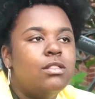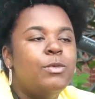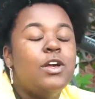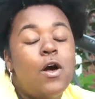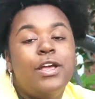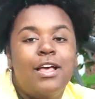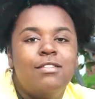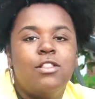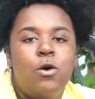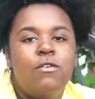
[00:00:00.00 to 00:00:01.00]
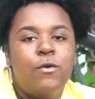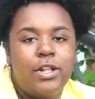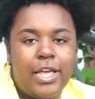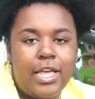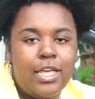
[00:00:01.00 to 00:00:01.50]
we call you guys the lower
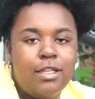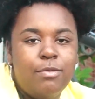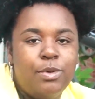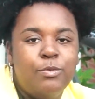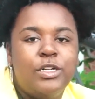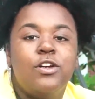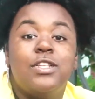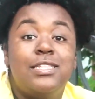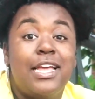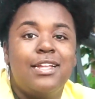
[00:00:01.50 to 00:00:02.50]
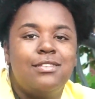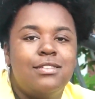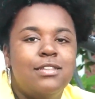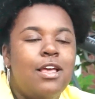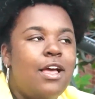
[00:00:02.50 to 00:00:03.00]
48, which are the states.